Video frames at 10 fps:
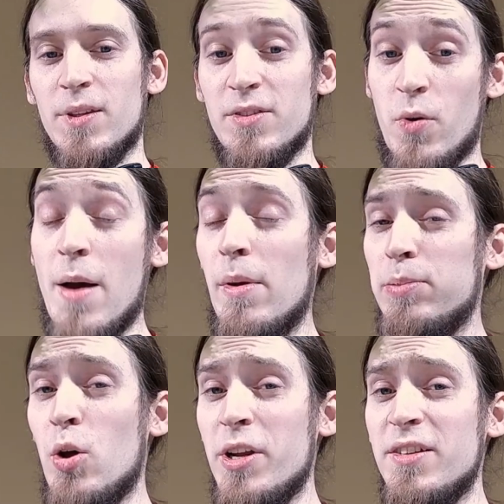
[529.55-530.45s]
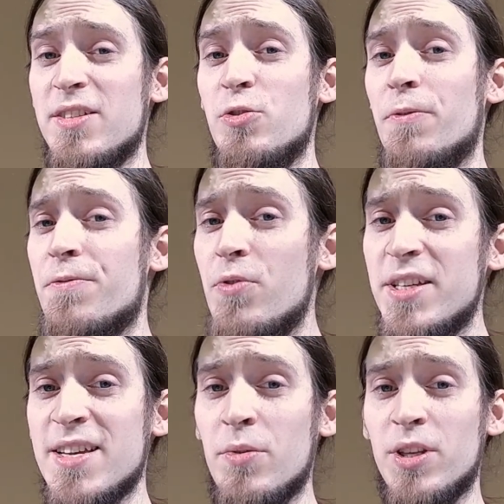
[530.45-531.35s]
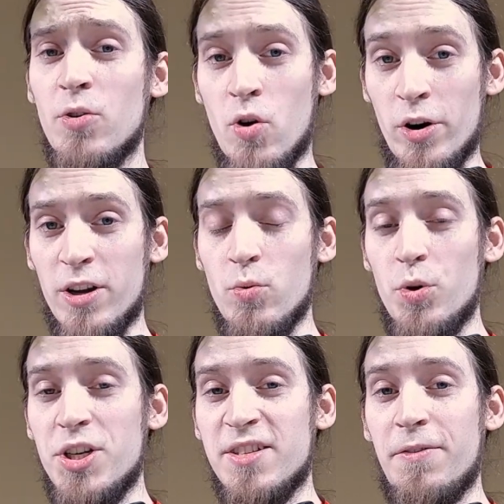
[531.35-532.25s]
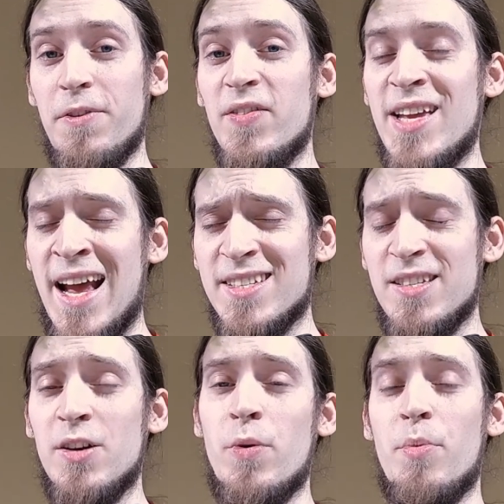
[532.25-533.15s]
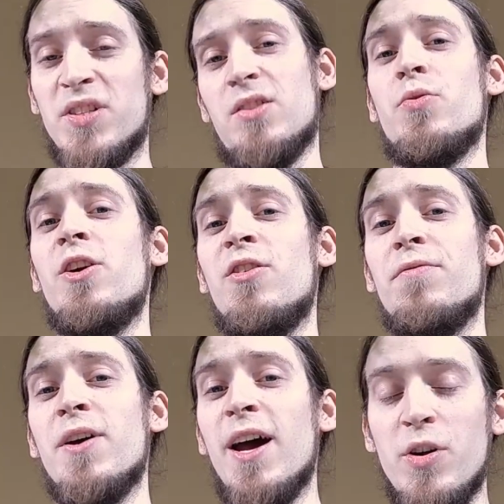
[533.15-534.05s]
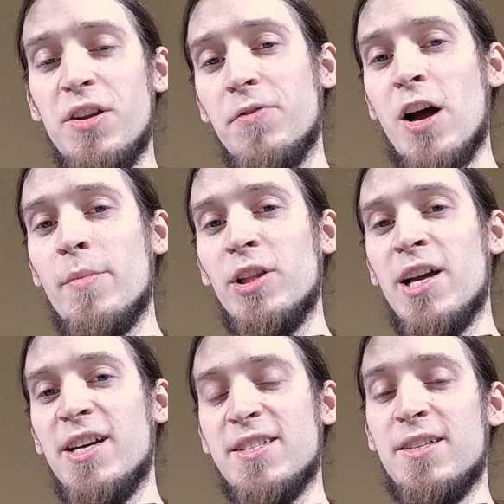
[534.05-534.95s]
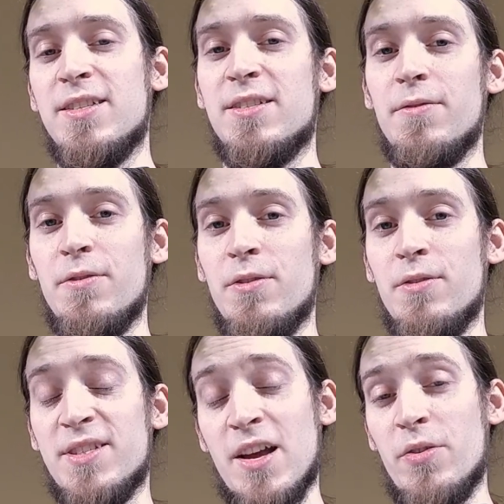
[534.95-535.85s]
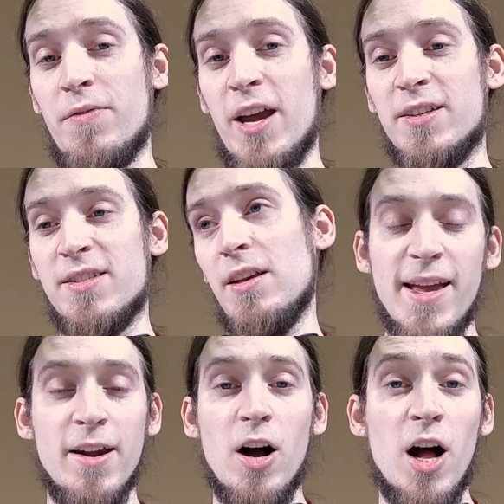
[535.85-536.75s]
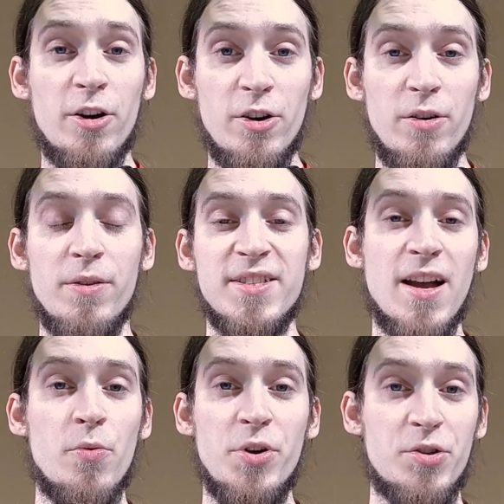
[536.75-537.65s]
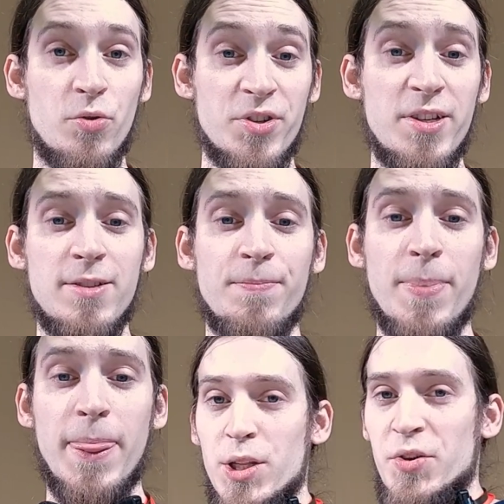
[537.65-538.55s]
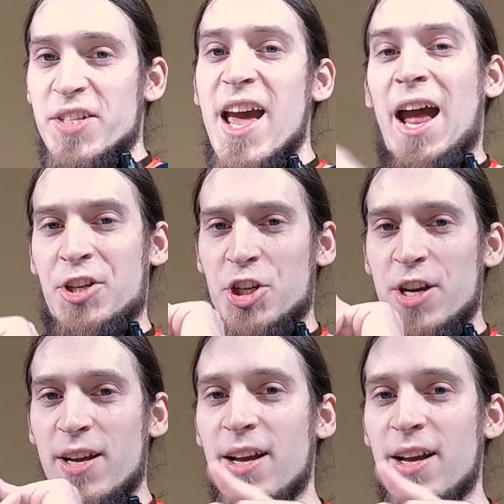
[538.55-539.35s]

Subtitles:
So I'm uploading this to freesound.org, which is a fantastic repository of Creative Commons licensed sound effects and other sound resources. But there's a catch.